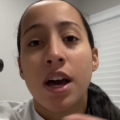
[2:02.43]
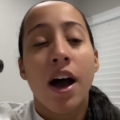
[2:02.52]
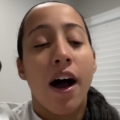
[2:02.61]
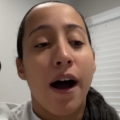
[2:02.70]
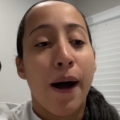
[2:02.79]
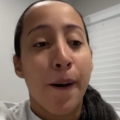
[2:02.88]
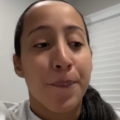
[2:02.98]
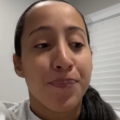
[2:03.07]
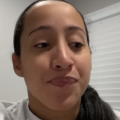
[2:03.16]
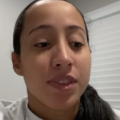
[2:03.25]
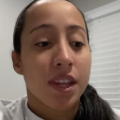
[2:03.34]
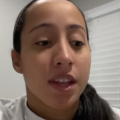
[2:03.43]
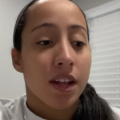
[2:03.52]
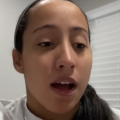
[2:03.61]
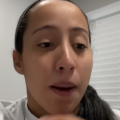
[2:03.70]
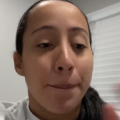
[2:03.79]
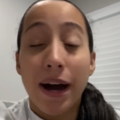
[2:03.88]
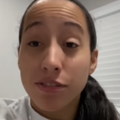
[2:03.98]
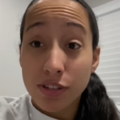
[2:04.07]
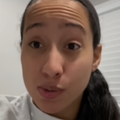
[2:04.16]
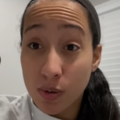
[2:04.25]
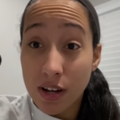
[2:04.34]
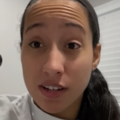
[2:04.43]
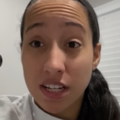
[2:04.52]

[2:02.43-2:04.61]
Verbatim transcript: Um, about this warehouse,